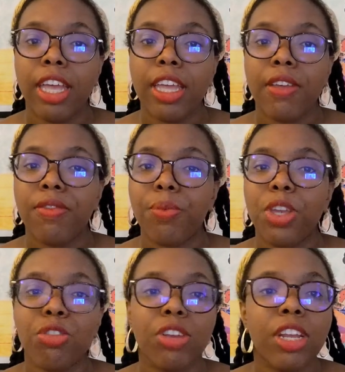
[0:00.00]
if we
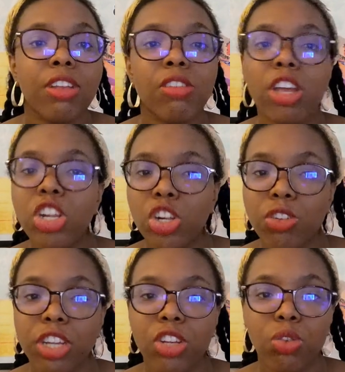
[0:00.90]
create this
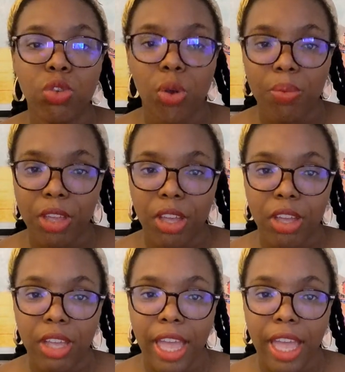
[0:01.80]
country, Newtopia,